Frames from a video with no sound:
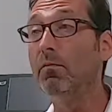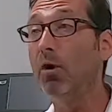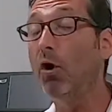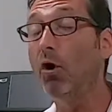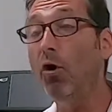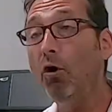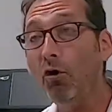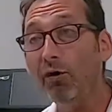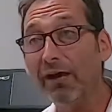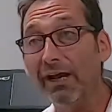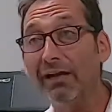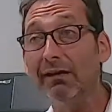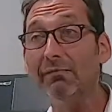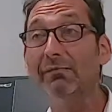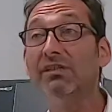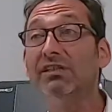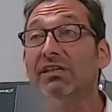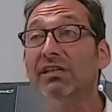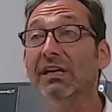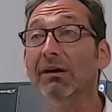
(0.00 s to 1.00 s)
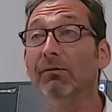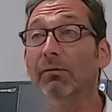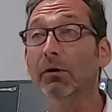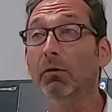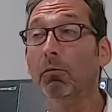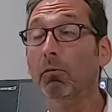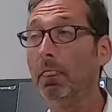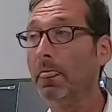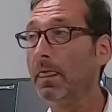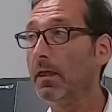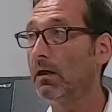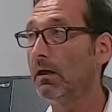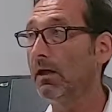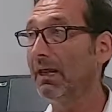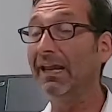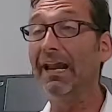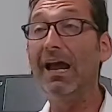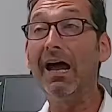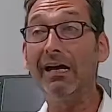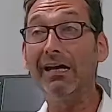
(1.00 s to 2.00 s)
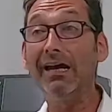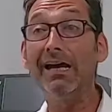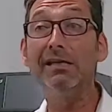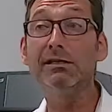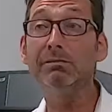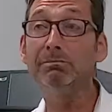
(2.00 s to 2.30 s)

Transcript: organic material, in our case